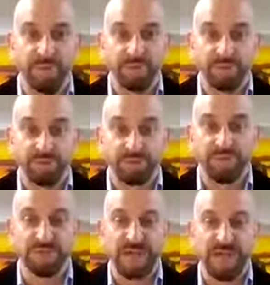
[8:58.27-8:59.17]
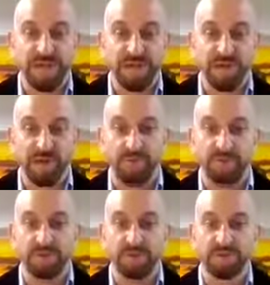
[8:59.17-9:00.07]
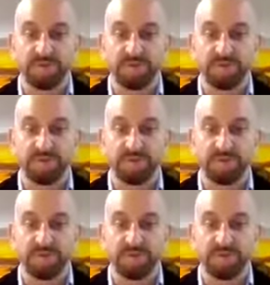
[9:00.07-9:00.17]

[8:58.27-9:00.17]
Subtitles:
both users and developers.